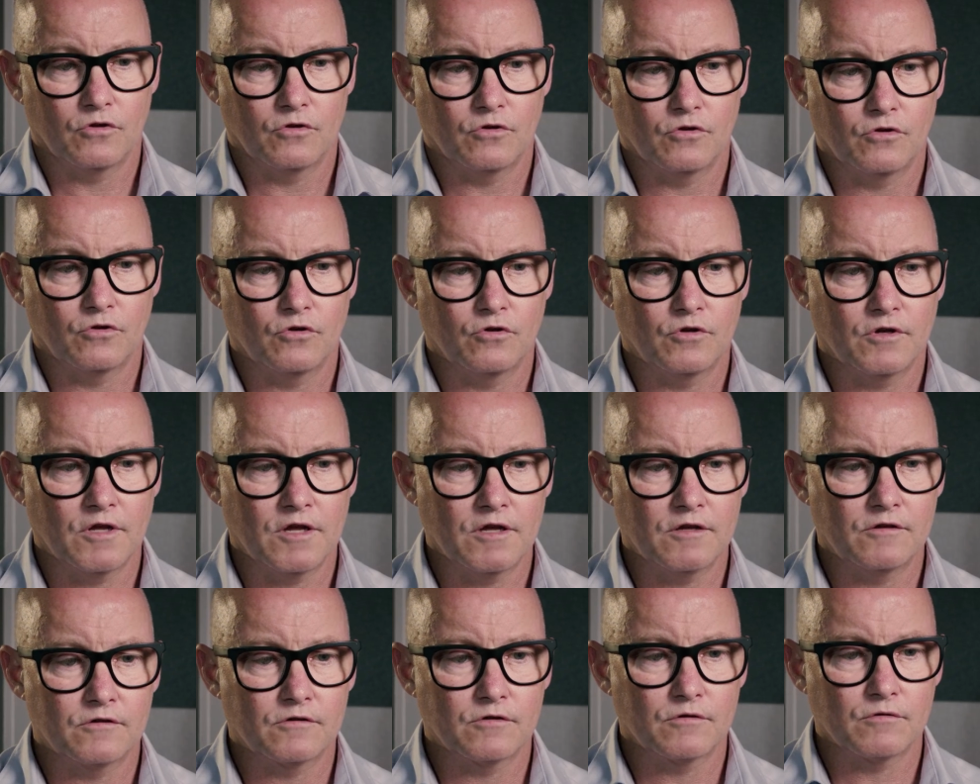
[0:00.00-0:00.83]
You
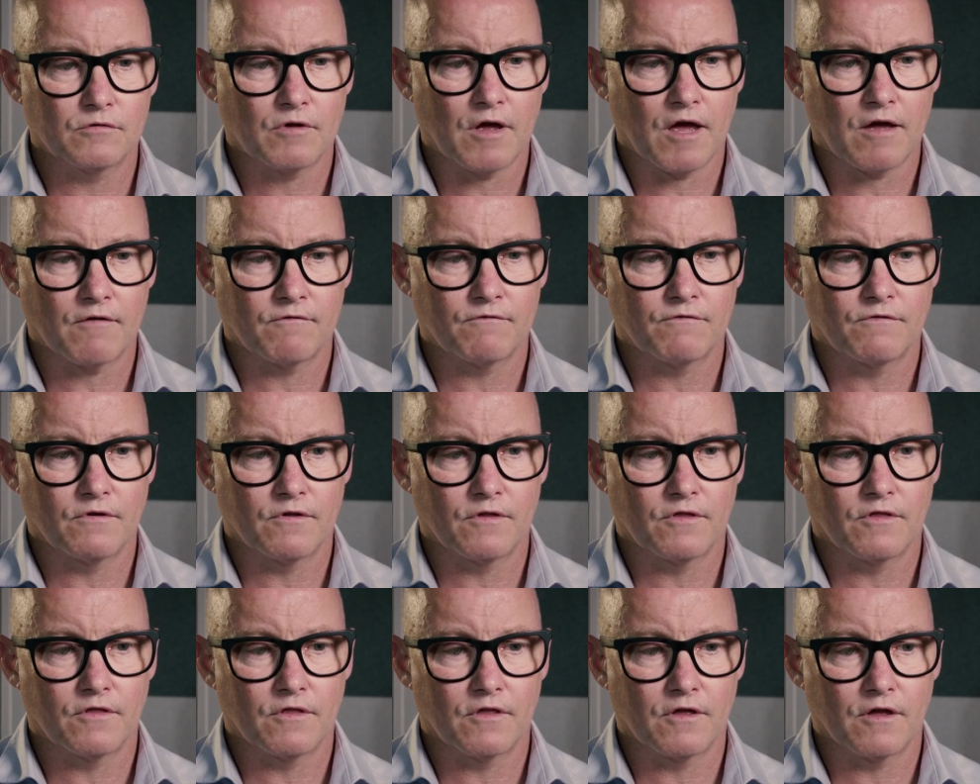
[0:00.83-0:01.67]
need to have
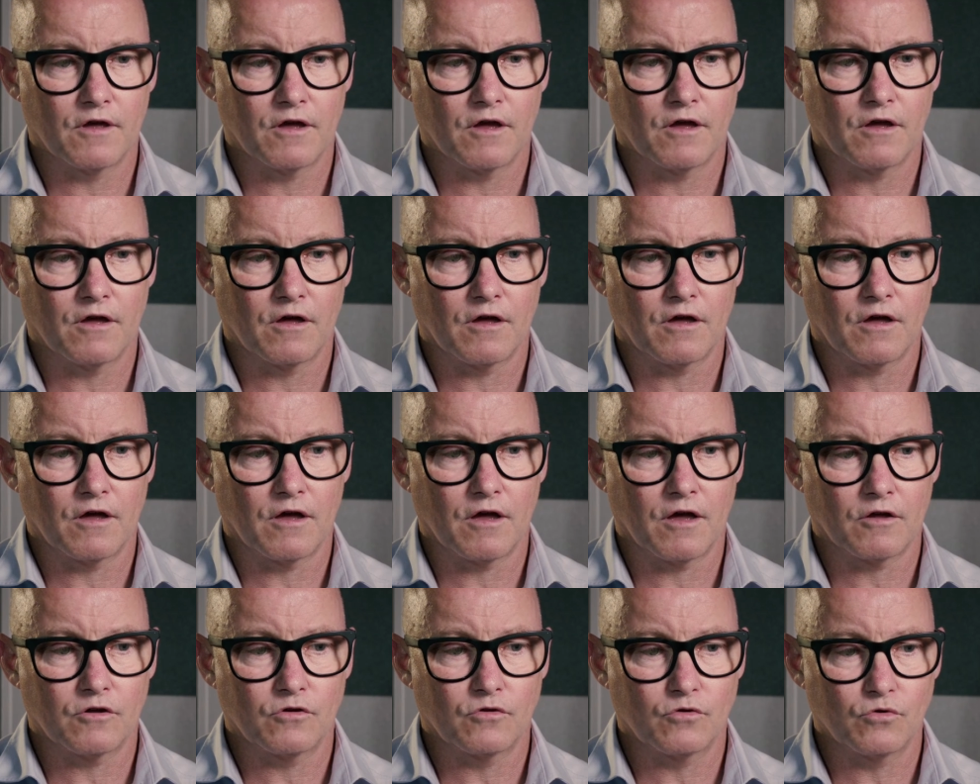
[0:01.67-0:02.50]

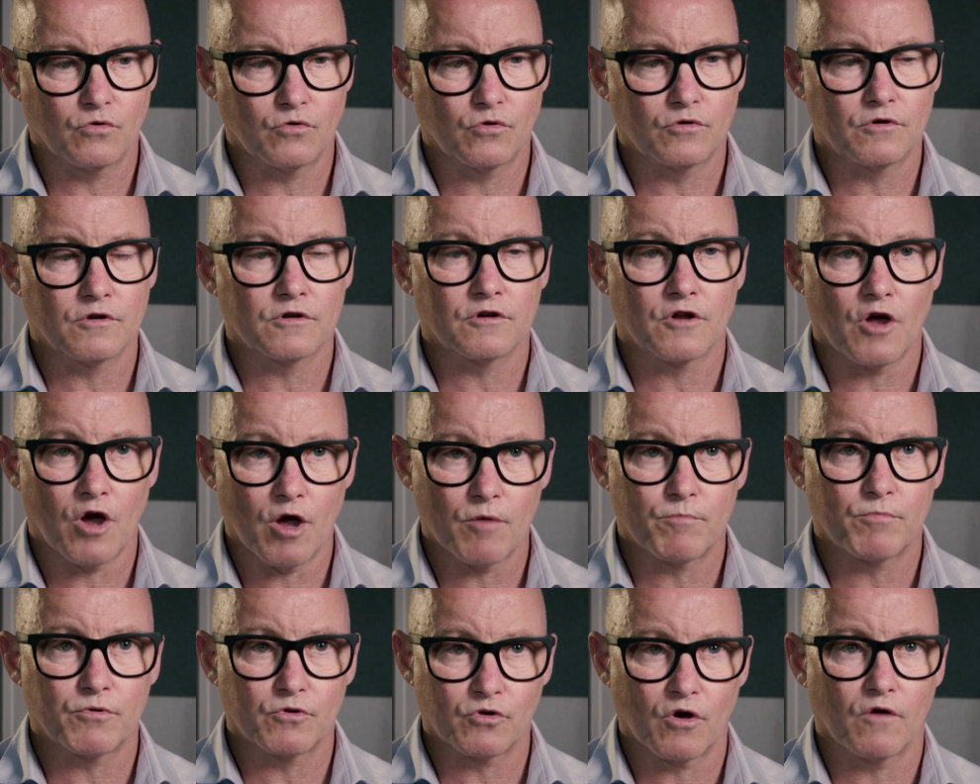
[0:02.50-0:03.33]
a good and
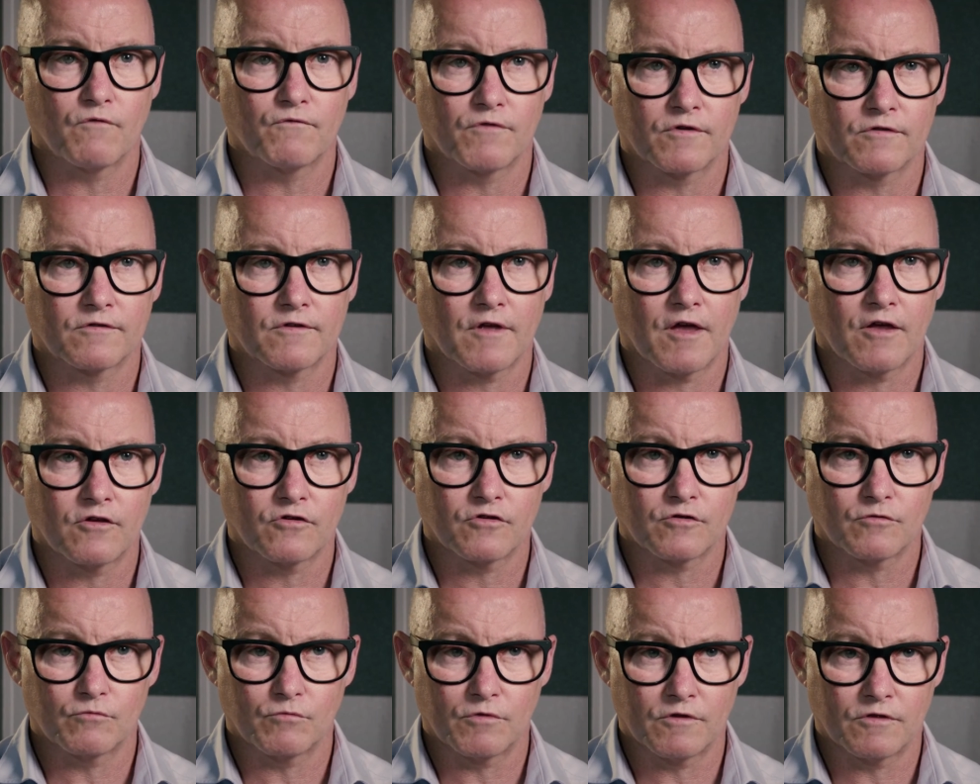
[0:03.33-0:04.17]
open
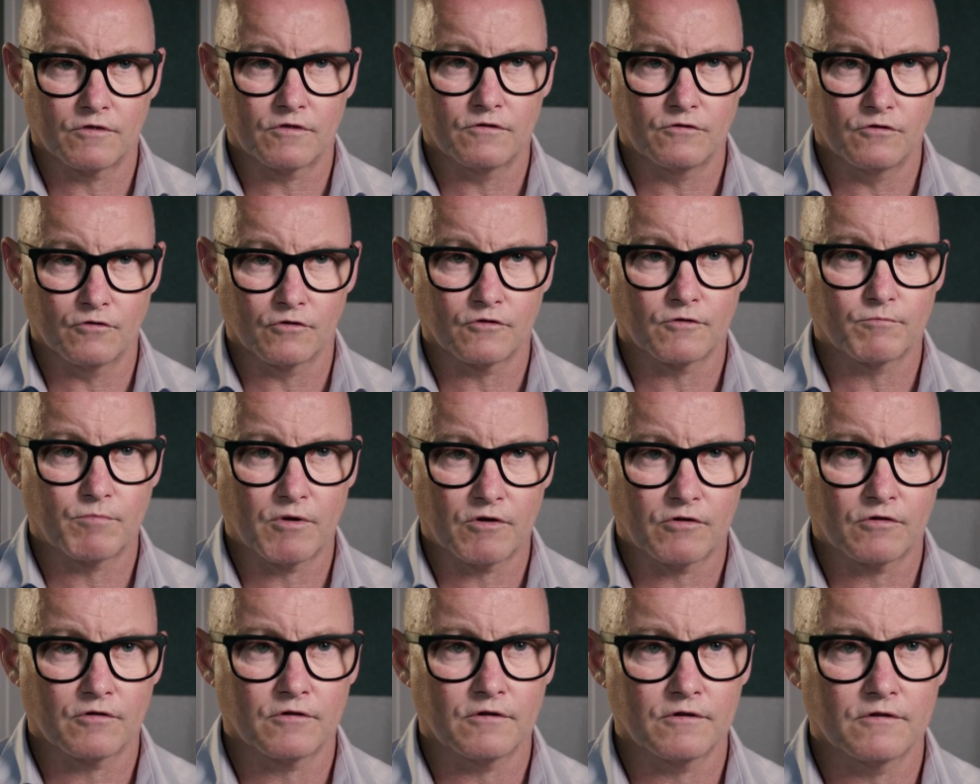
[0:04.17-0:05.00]
conversation with your
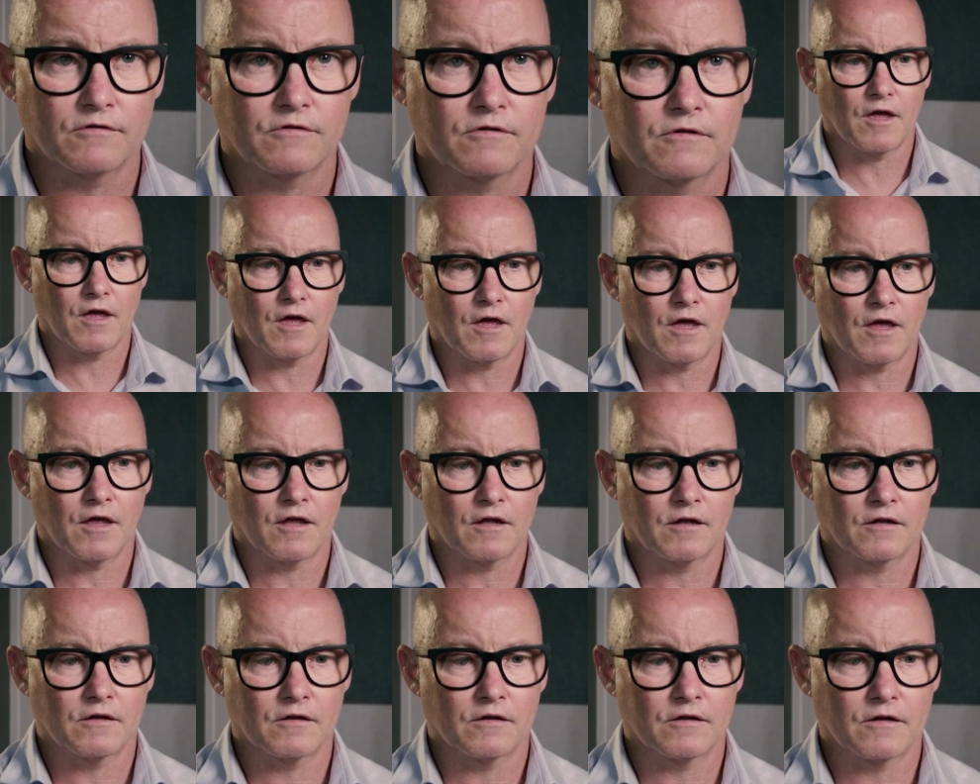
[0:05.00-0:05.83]
specialist
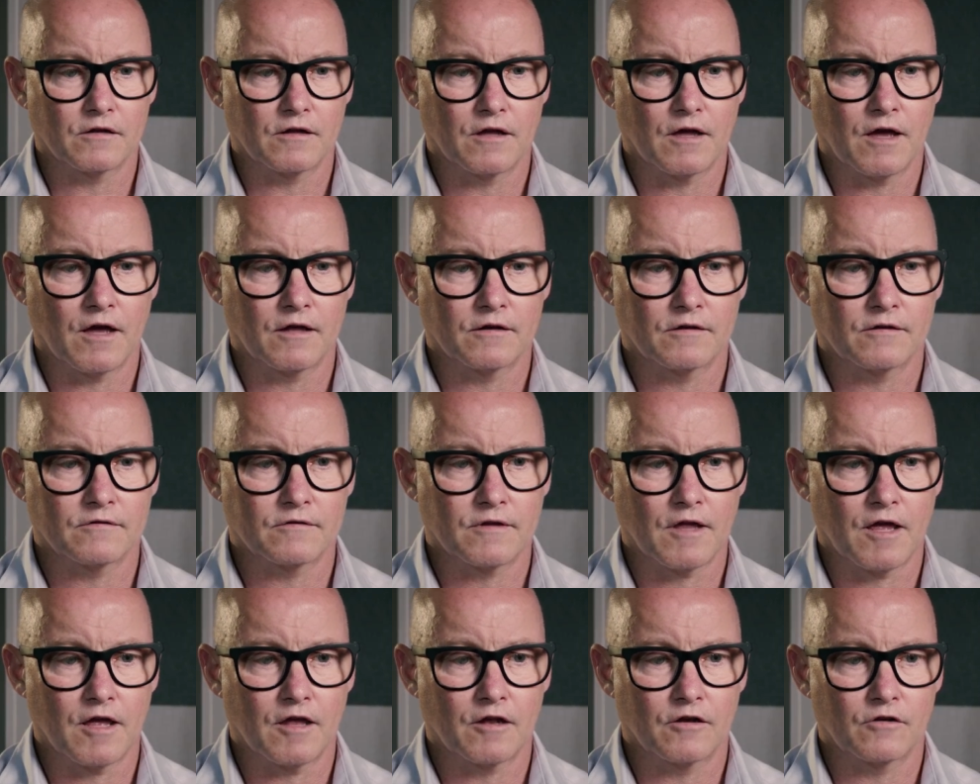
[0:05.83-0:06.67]
and
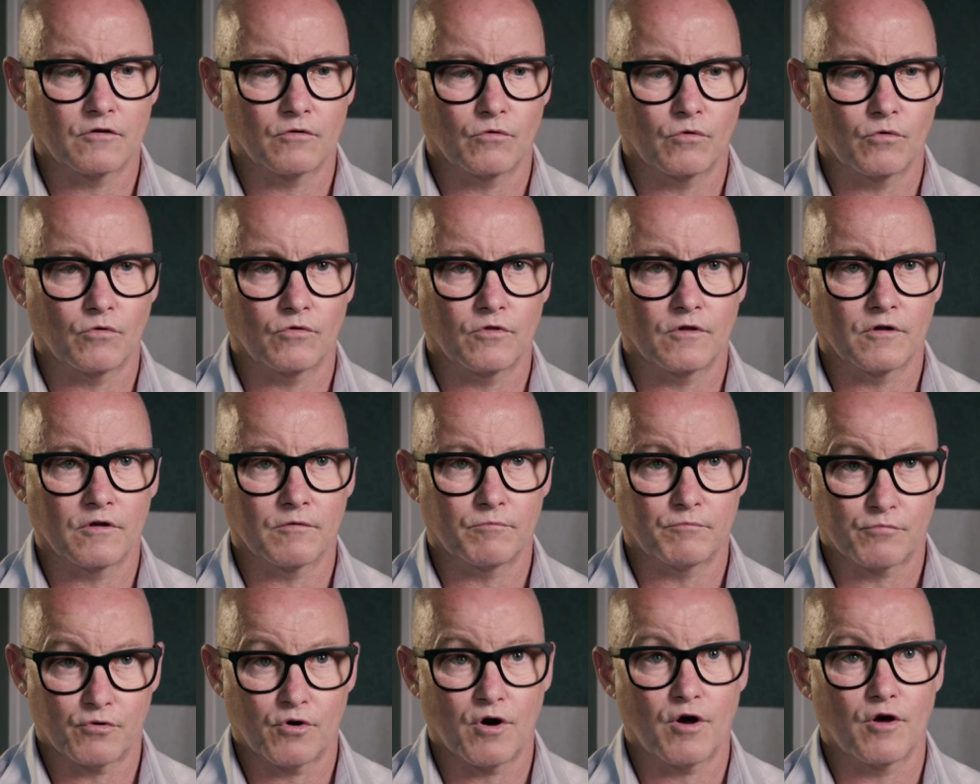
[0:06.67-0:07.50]
understand all the
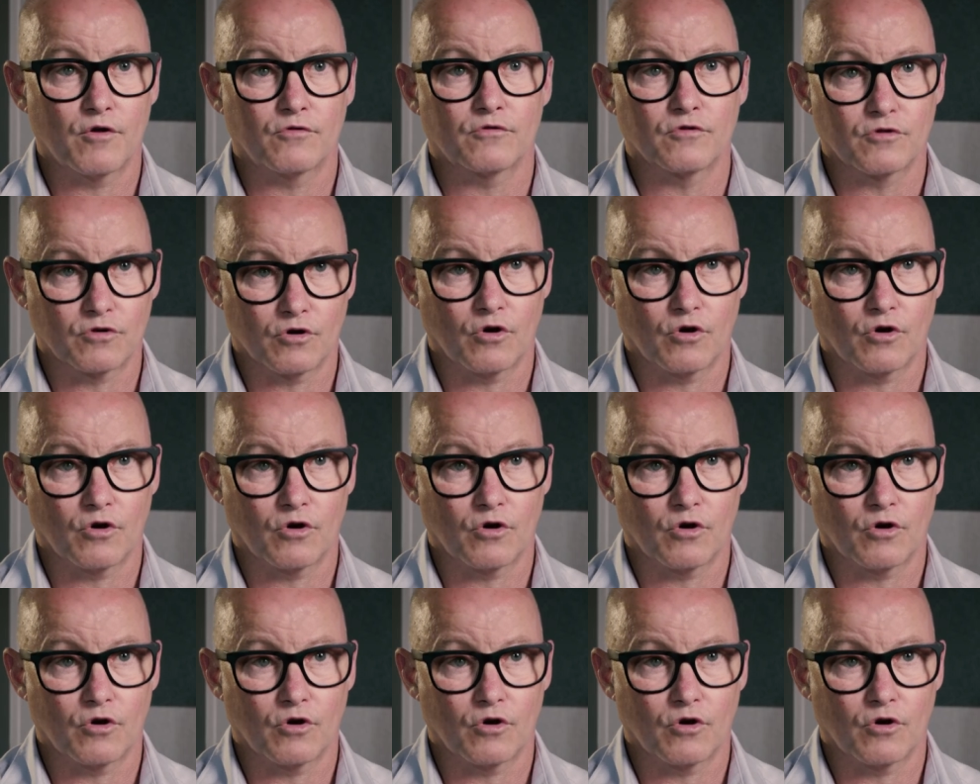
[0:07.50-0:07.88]
pros and